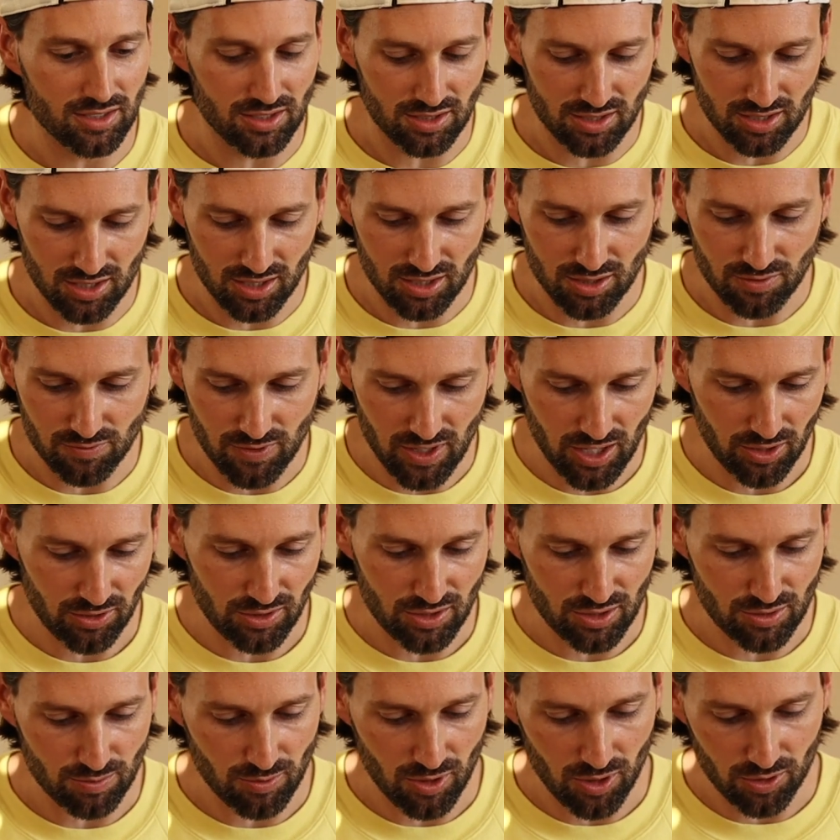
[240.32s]
It's very
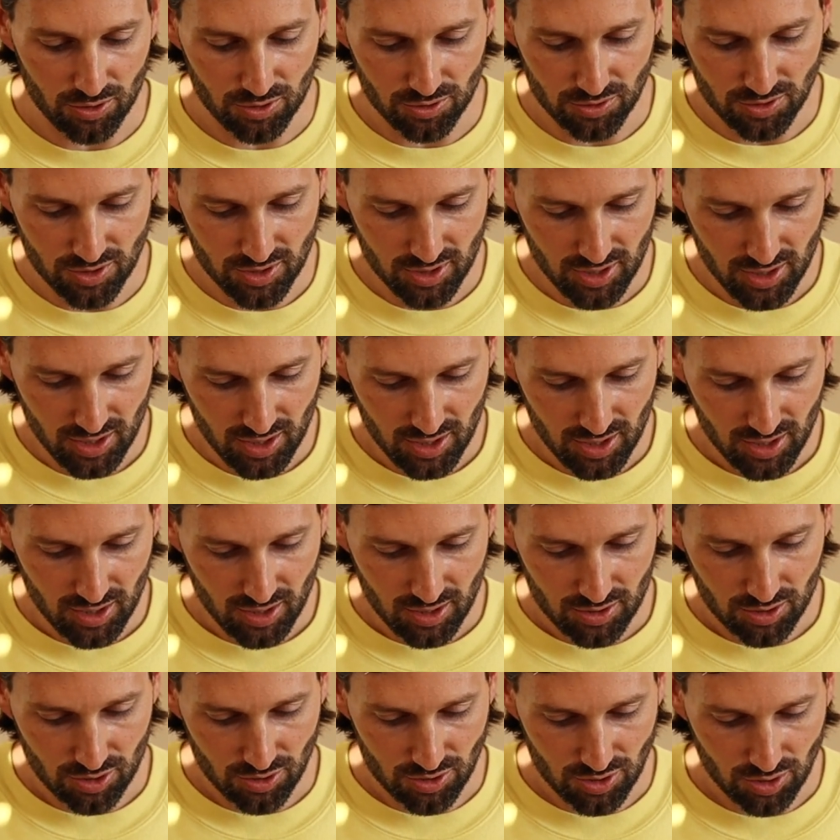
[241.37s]
small. There's
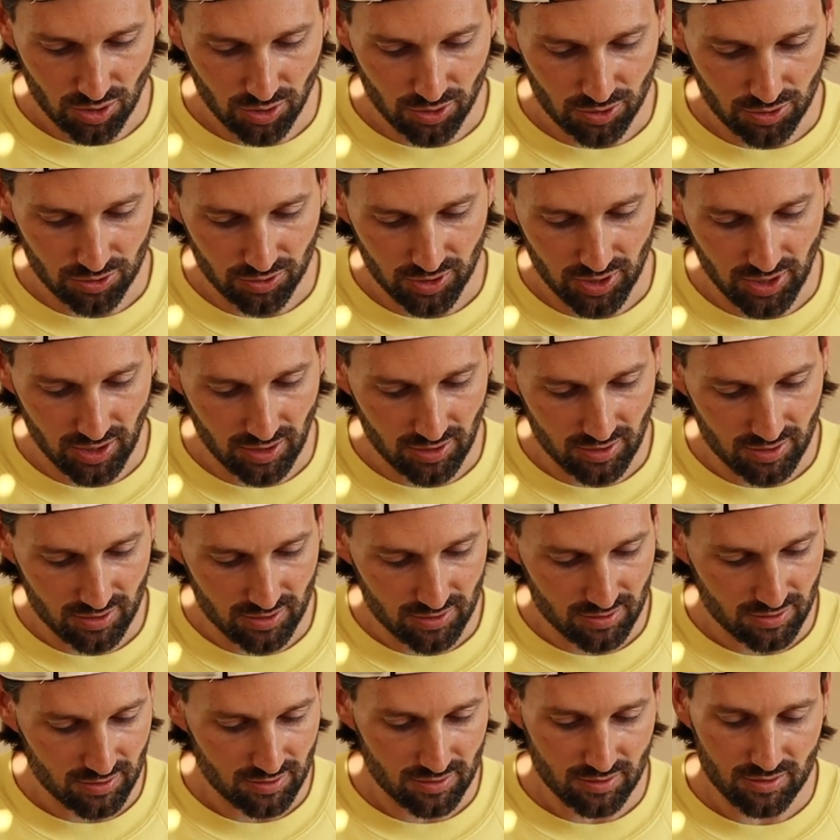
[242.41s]
literally
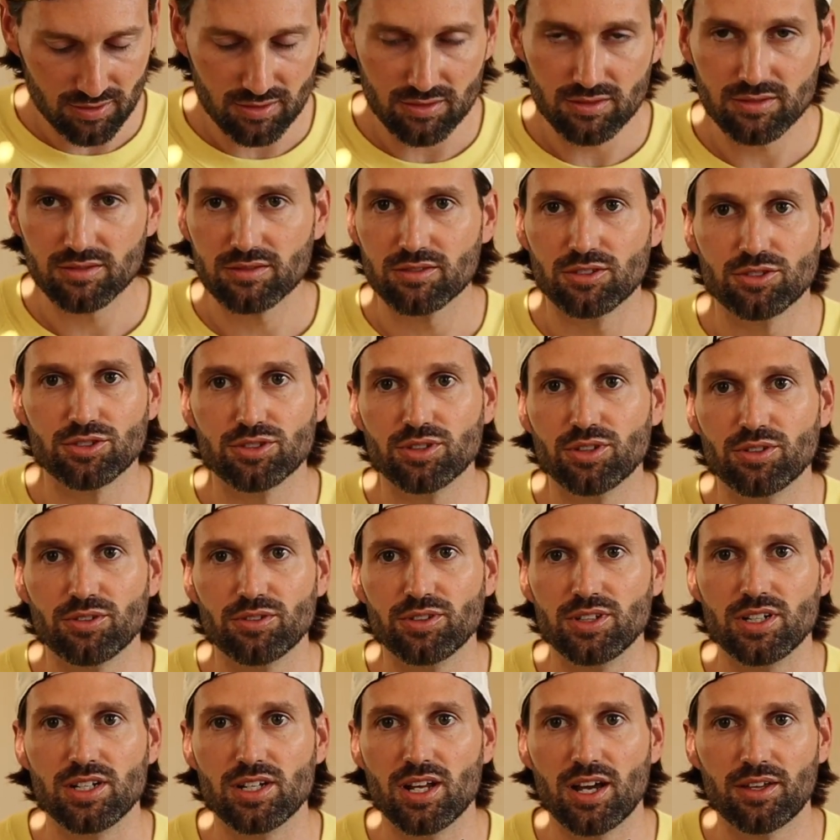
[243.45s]

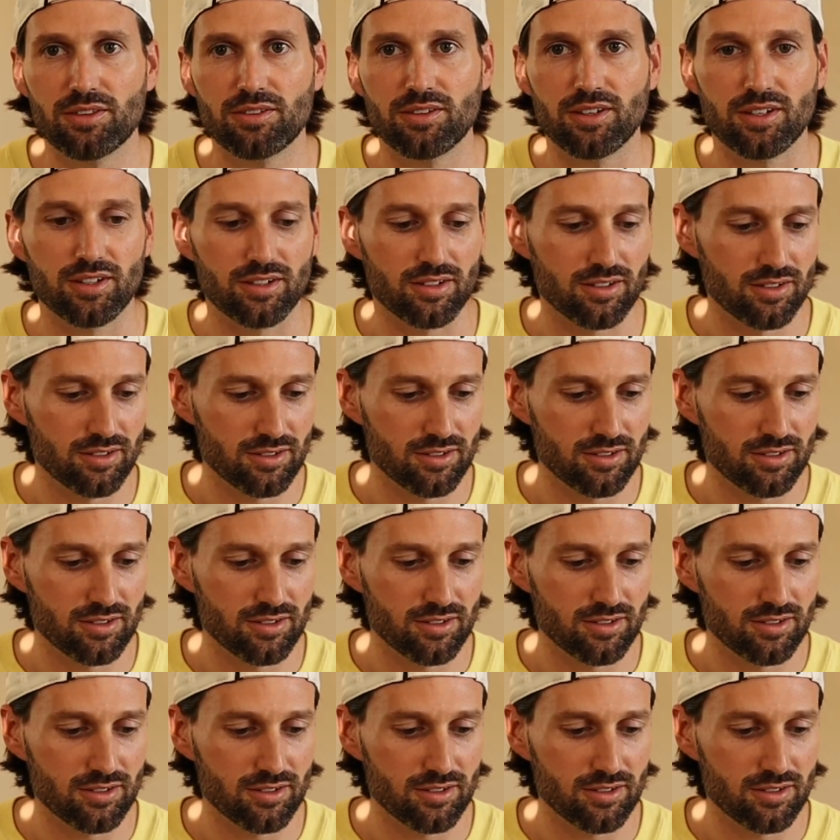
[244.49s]
nothing.